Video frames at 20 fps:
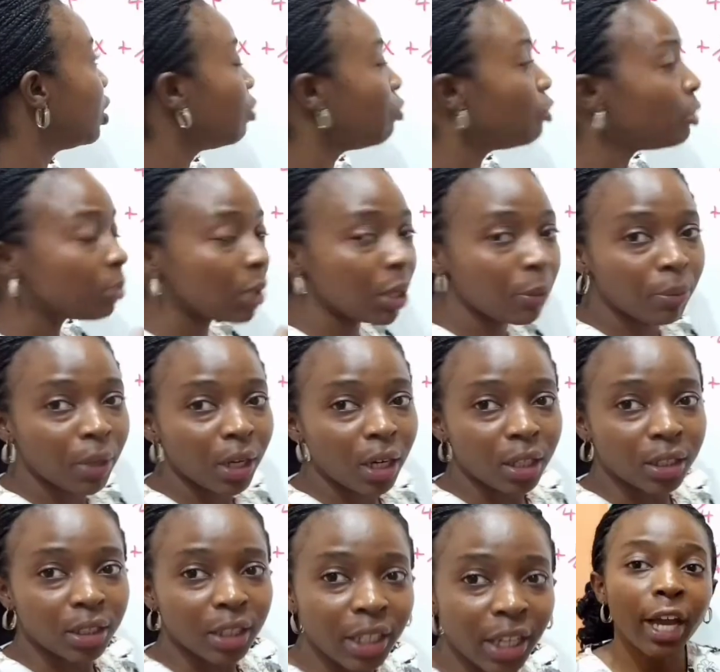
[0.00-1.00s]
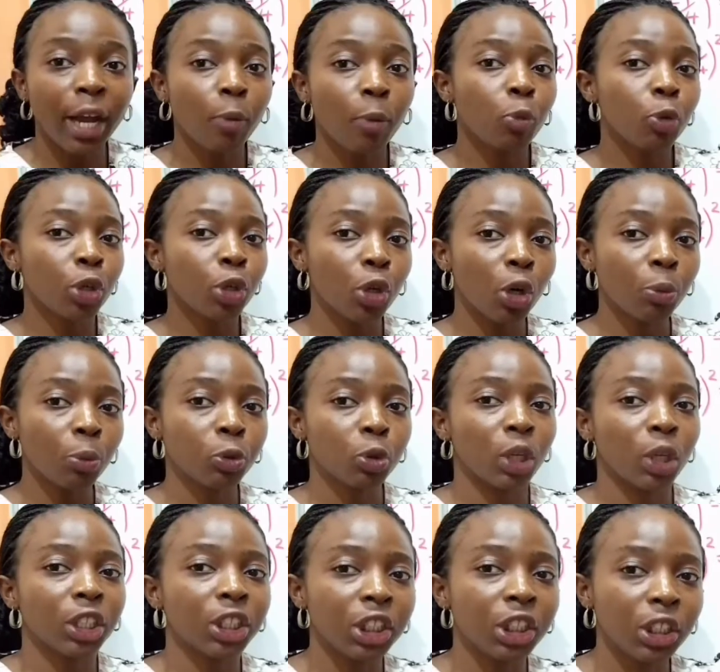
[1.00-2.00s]
Remember, the aim we hope to
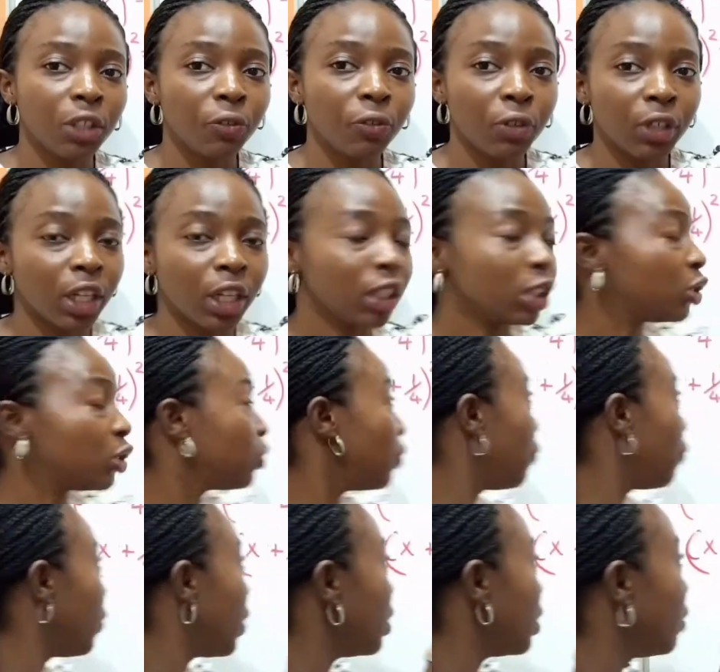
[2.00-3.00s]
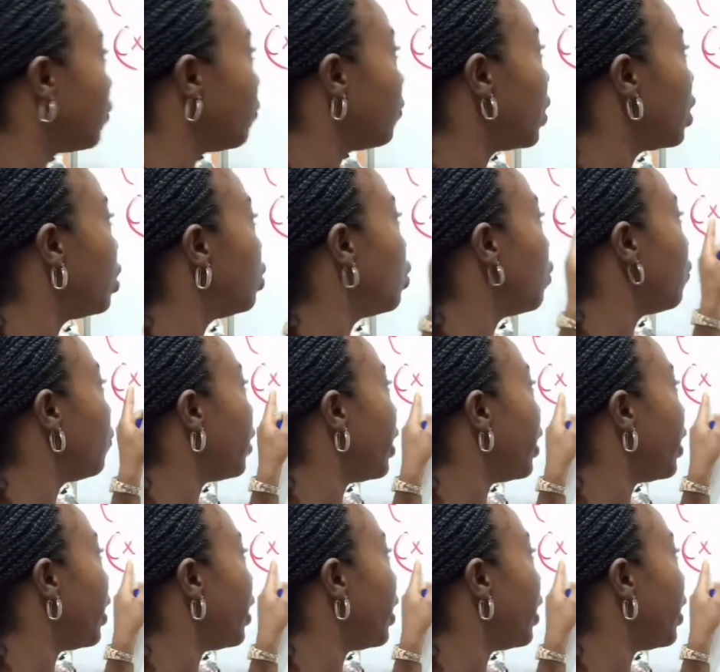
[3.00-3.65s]
achieve here is to find the value of